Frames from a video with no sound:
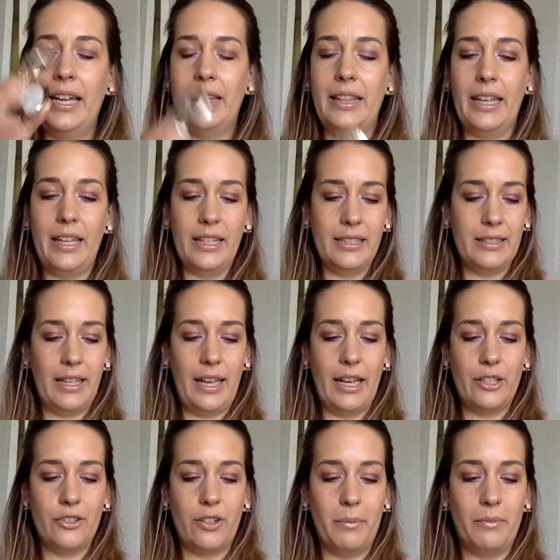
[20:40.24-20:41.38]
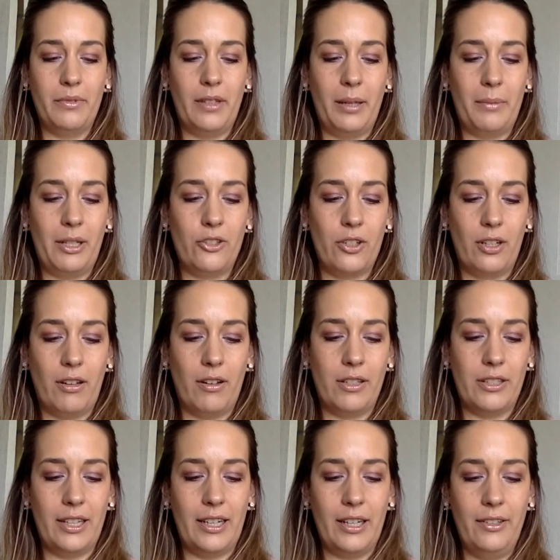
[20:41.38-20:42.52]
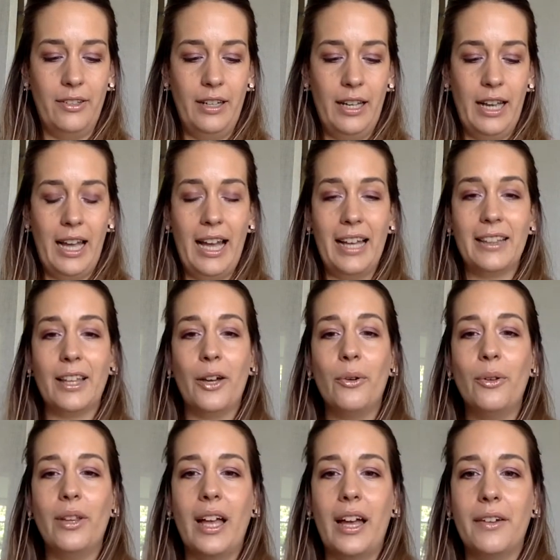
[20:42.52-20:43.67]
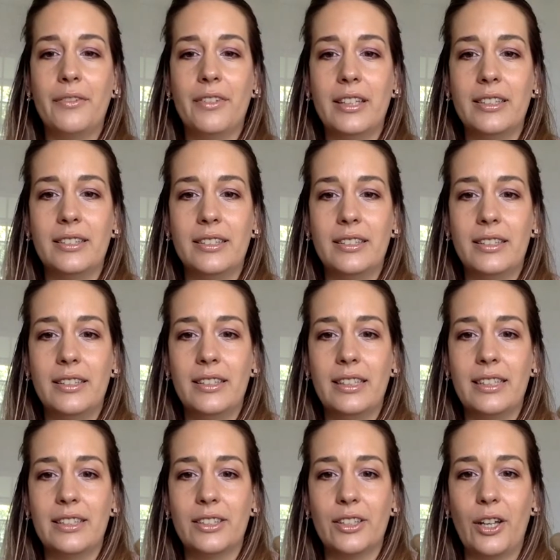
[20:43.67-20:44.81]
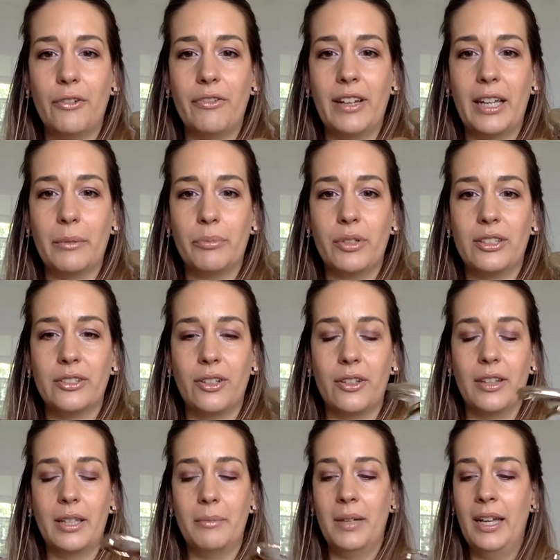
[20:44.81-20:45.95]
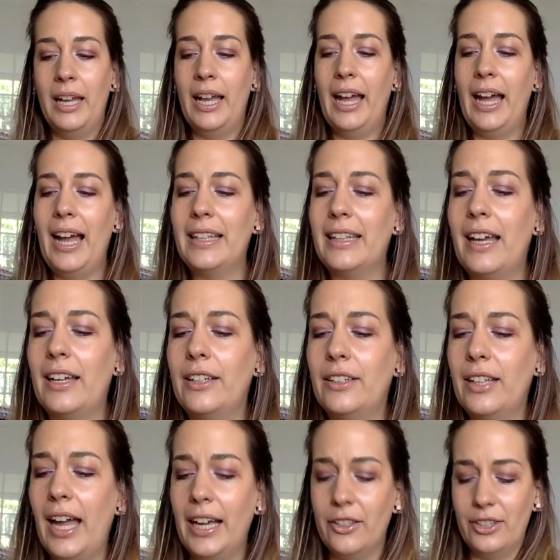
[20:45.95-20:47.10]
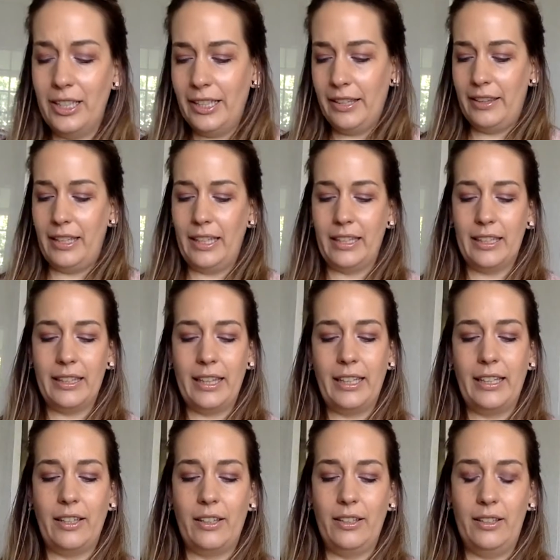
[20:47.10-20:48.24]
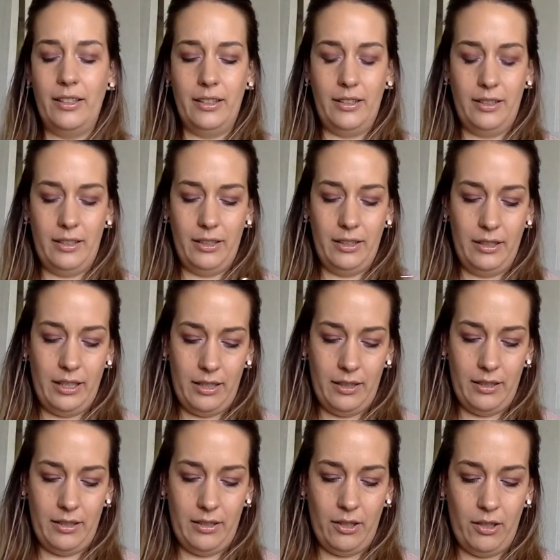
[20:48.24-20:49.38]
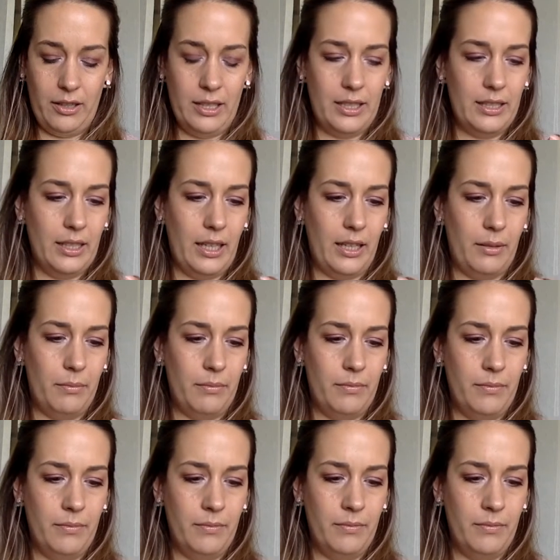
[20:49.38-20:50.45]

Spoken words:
It's the extra dimension eyeshadow, and they all have these snowflake prints on them, and I actually think they're not the same.